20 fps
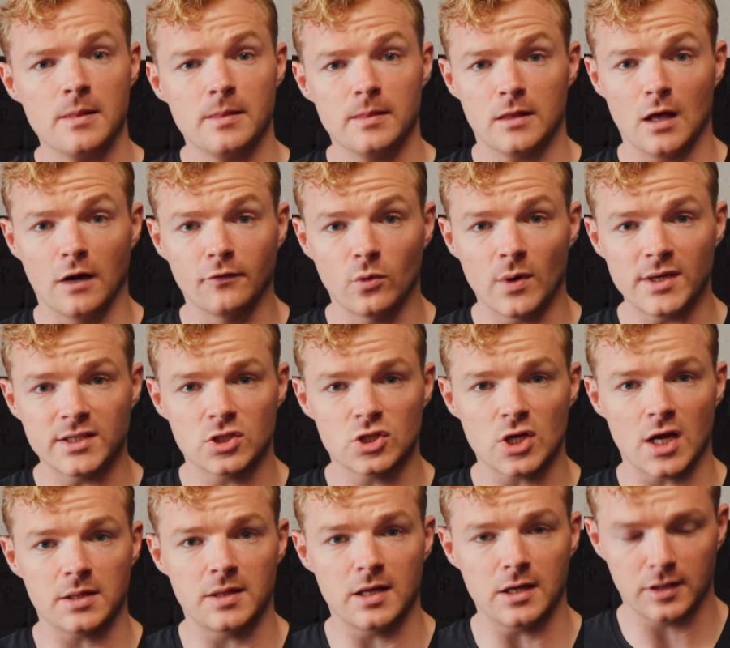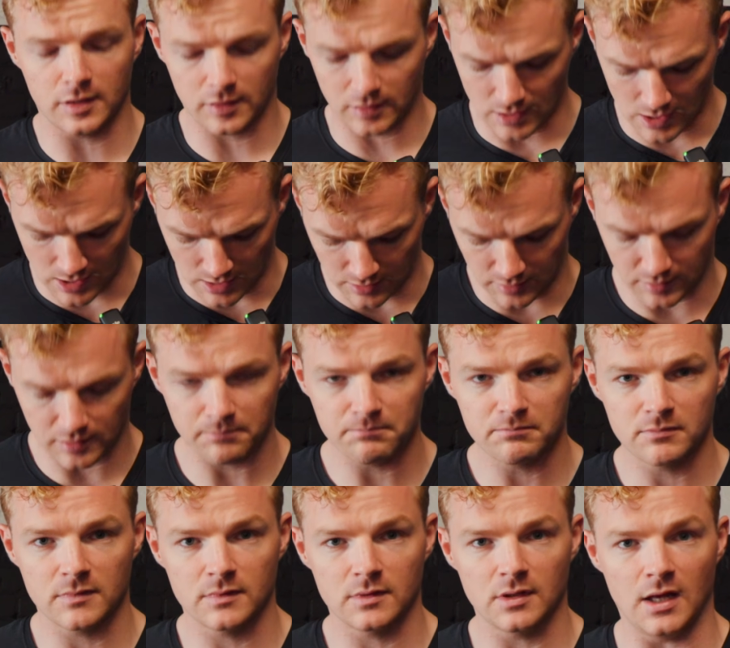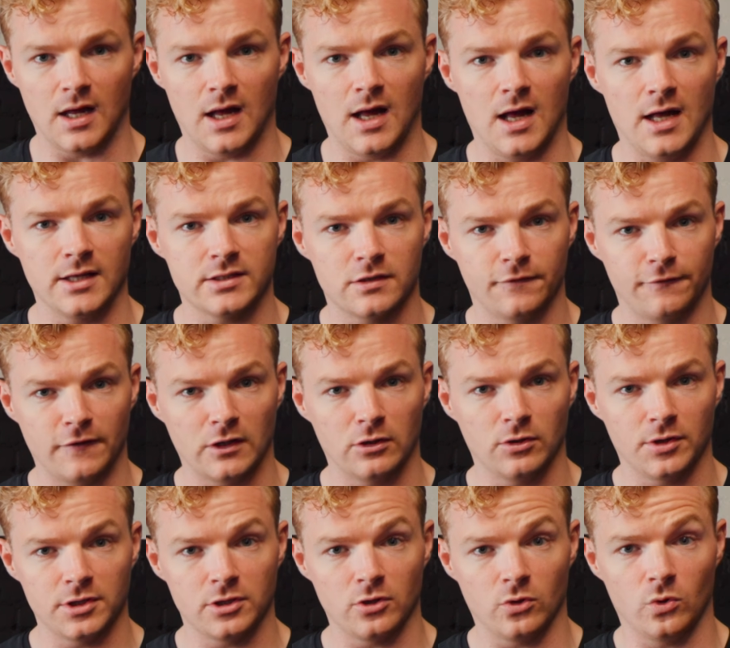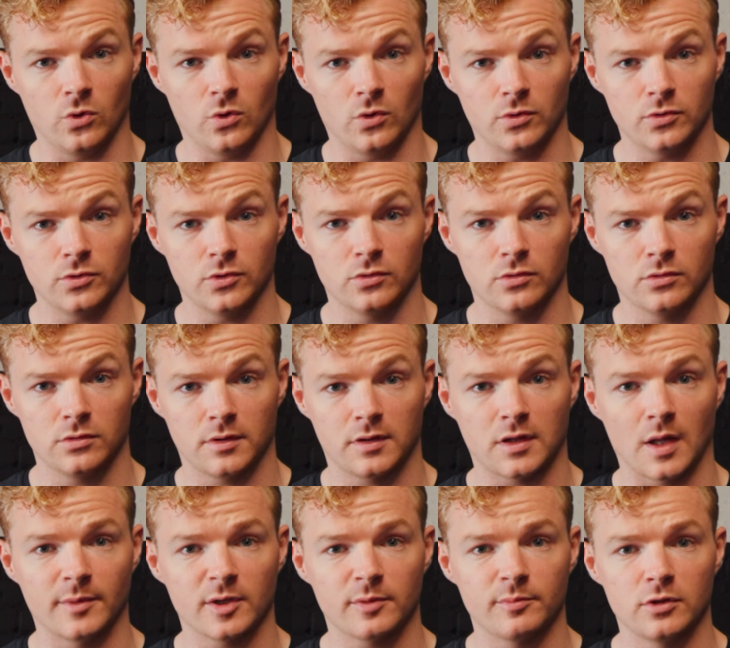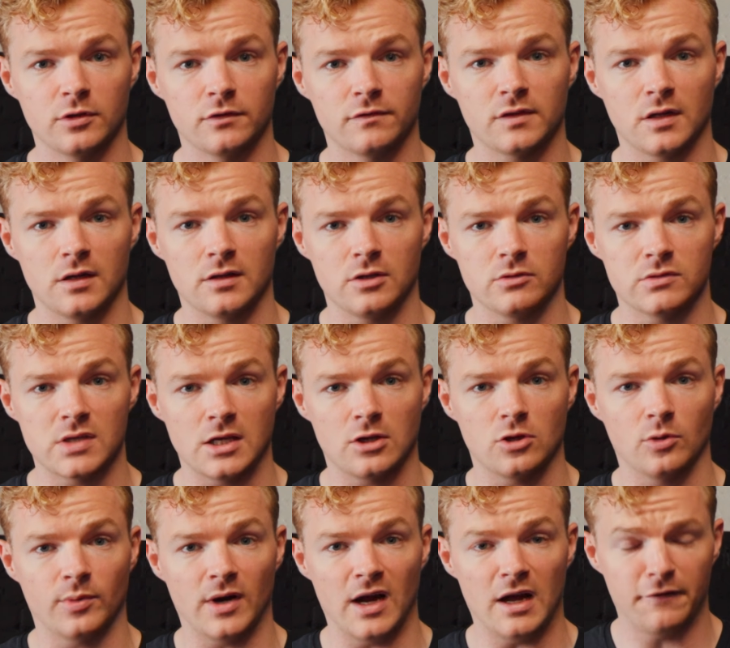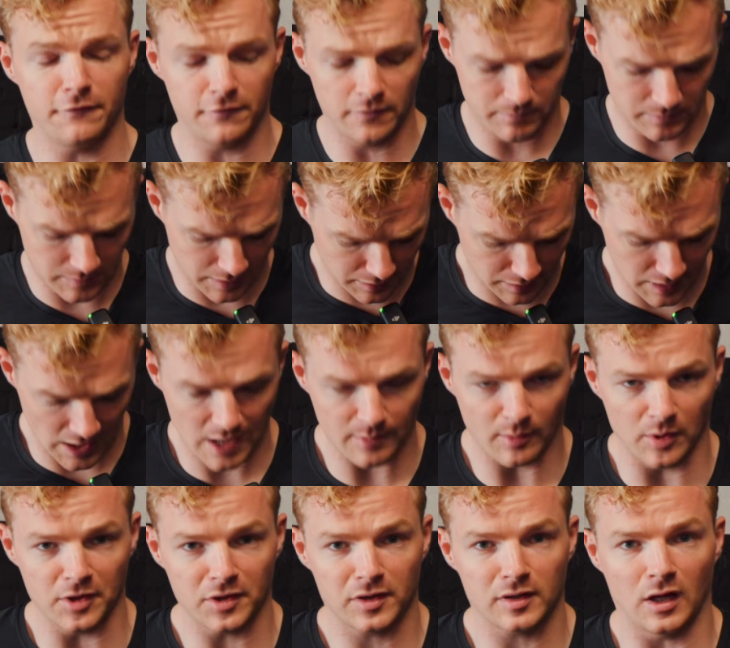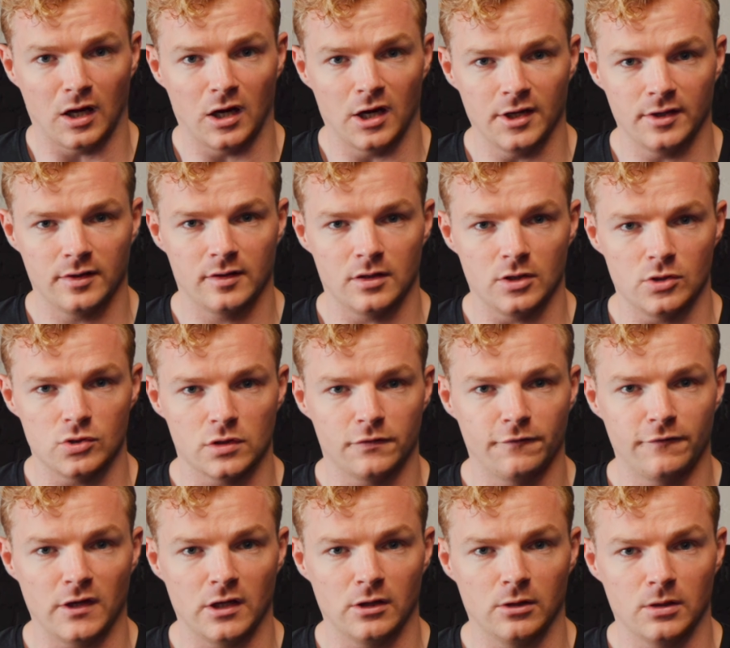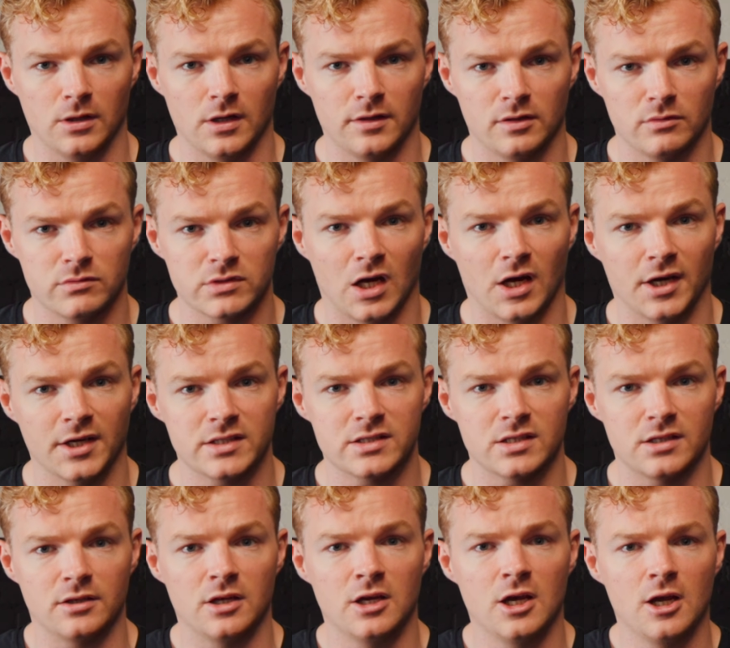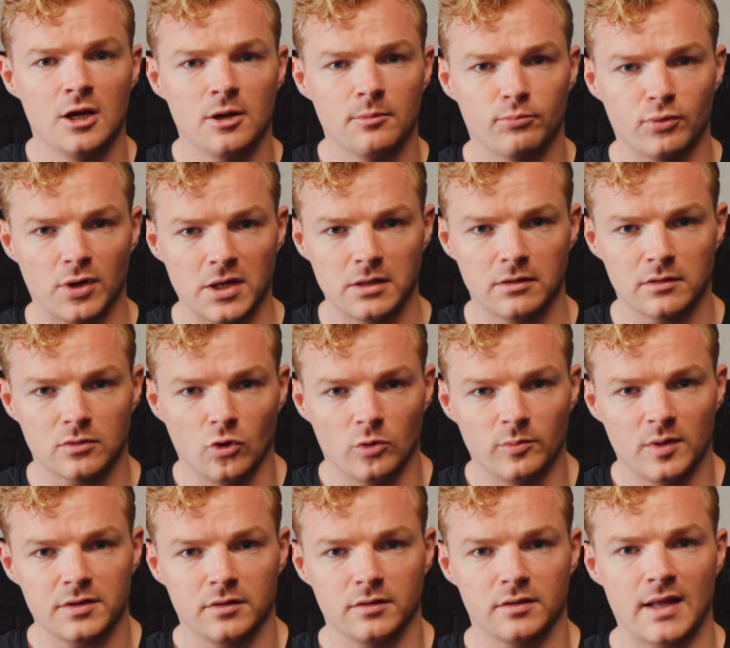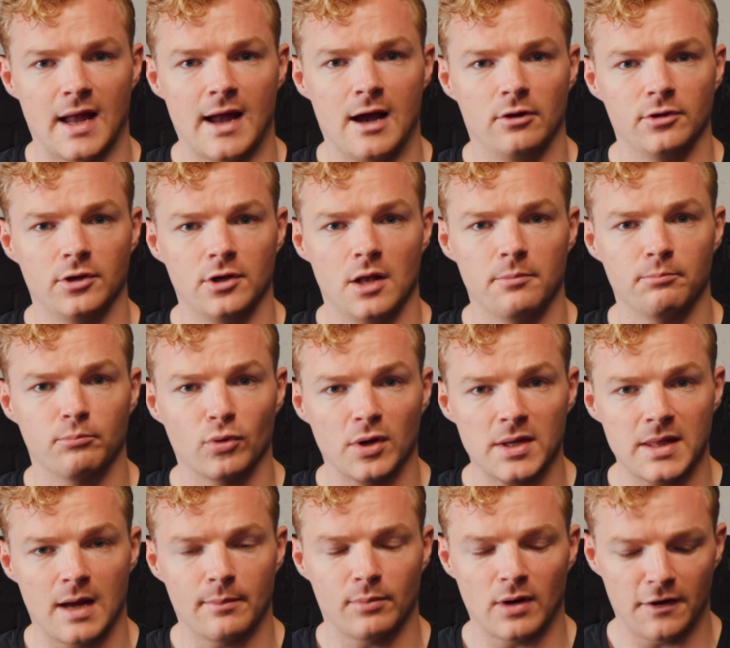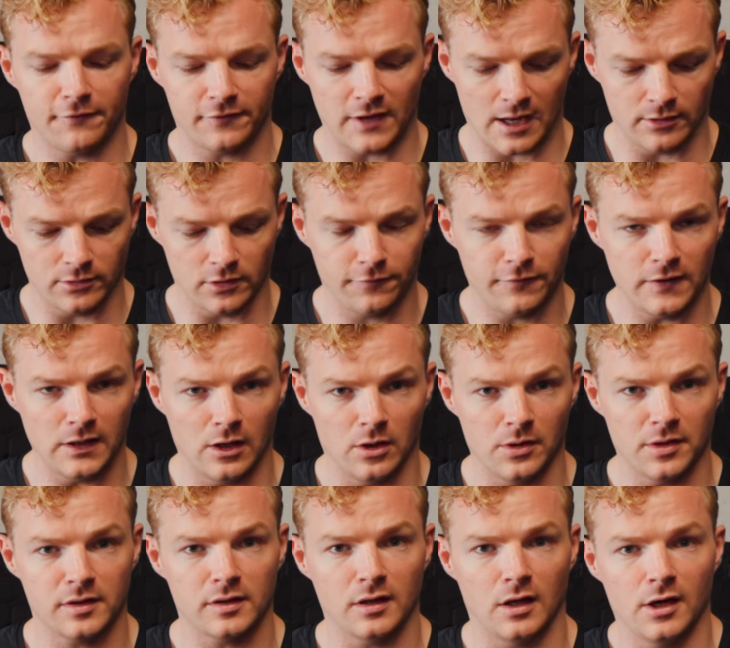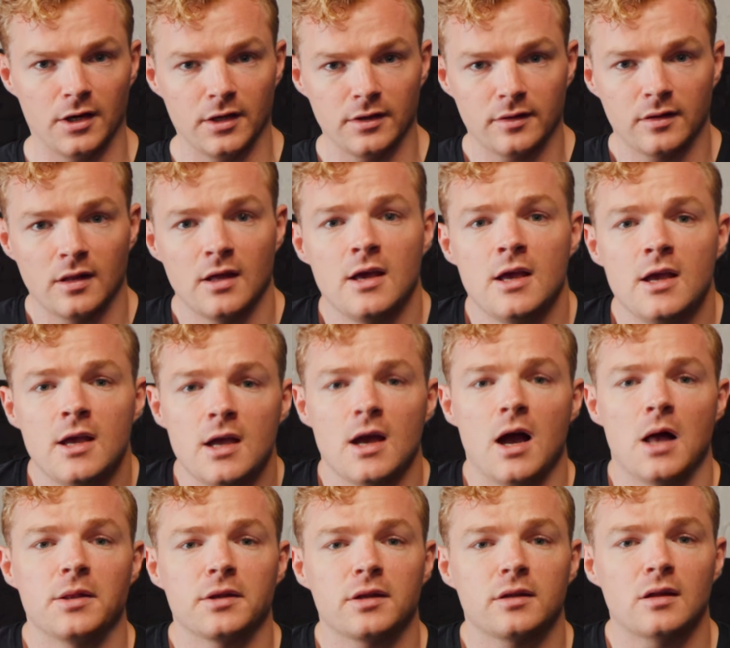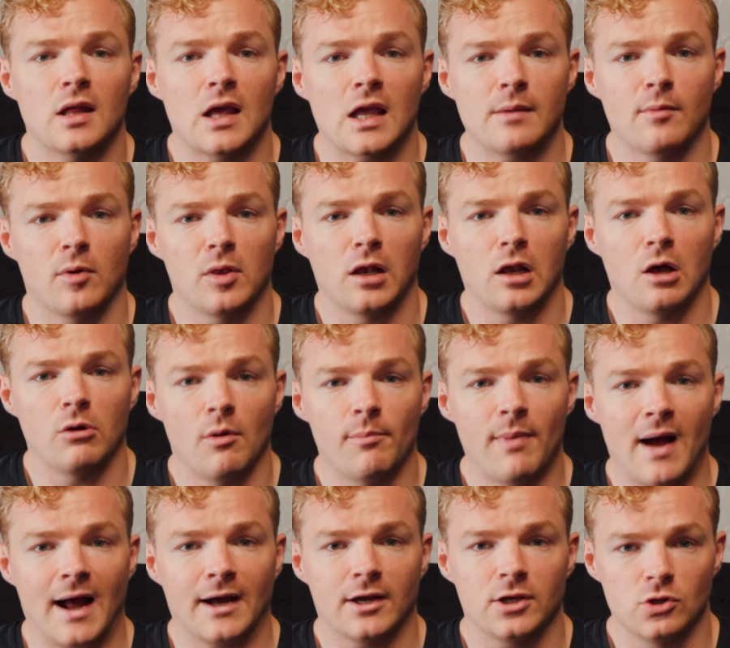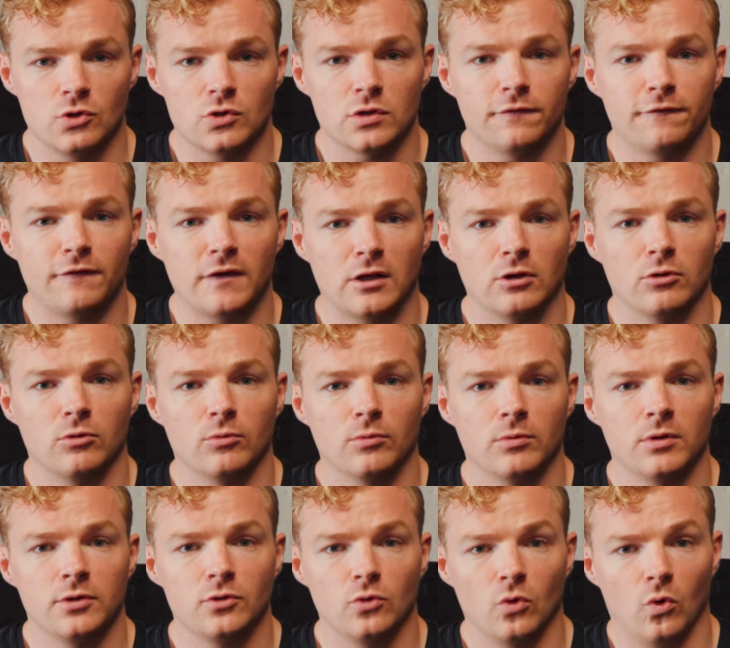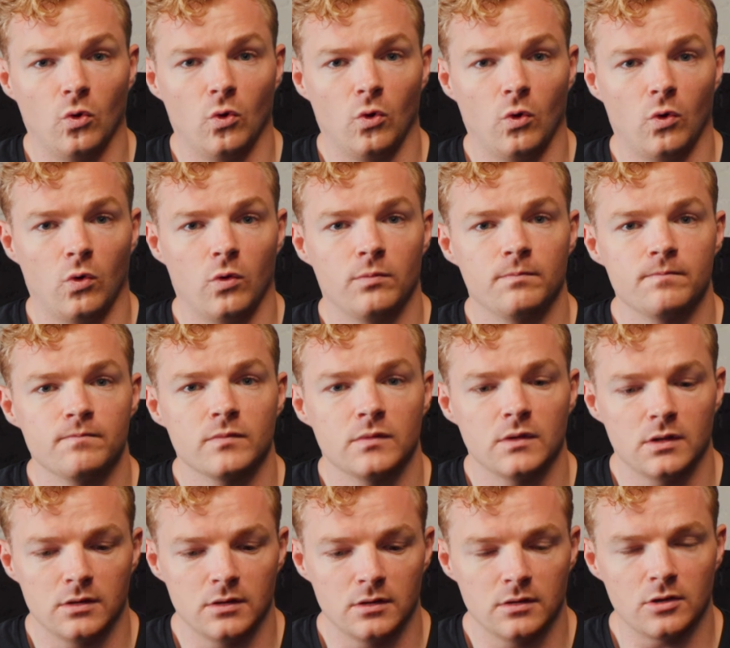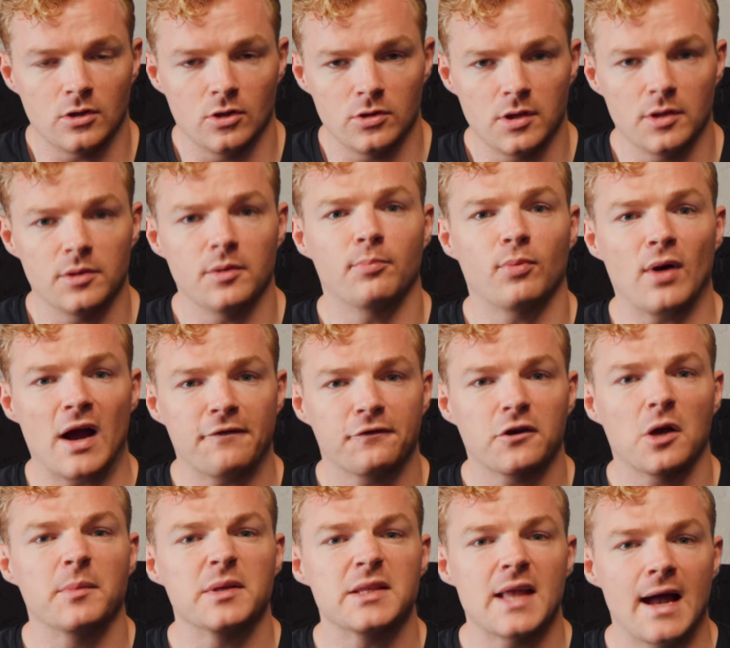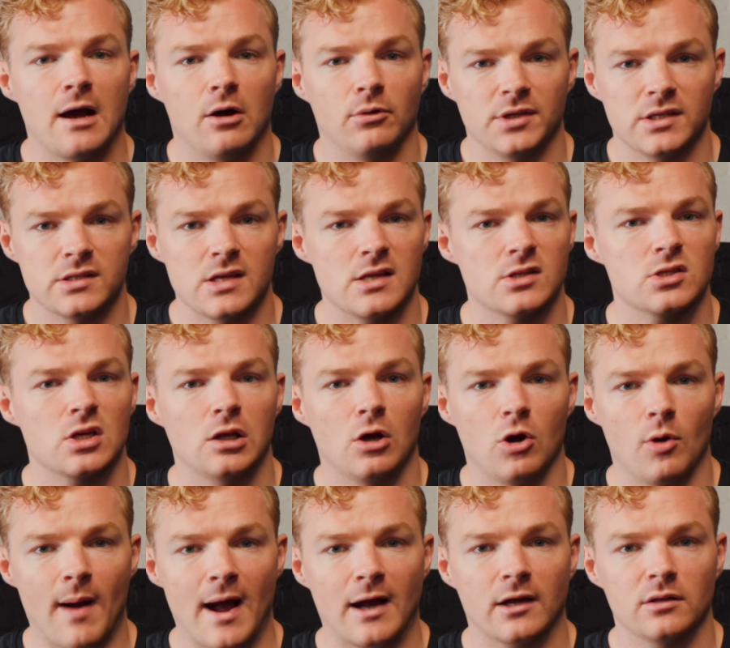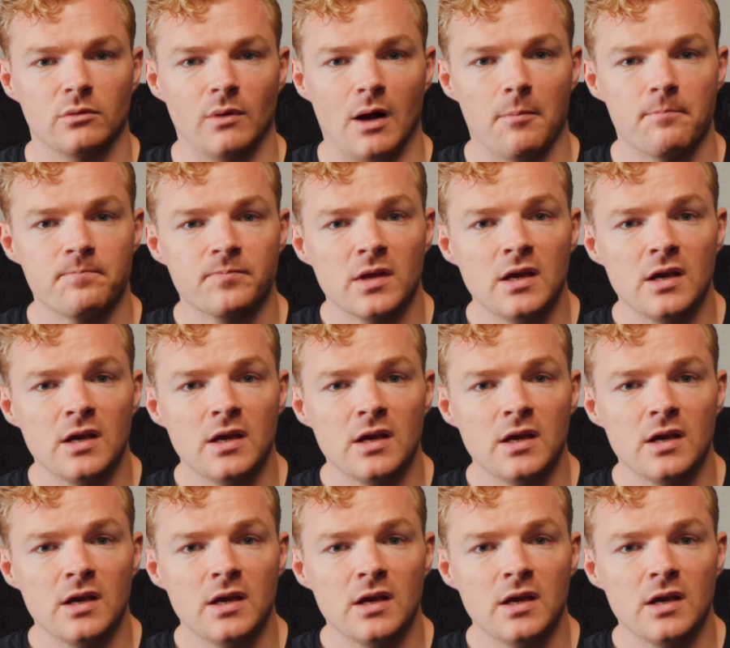The other way to check this is to feel that your stomach moves as you take your breath. The same on the sides. You should feel as you tighten, bring those core muscles down and bring that breath down. You feel it on the sides, and the same on the lower back. You should feel the breath coming down into your lower back as well.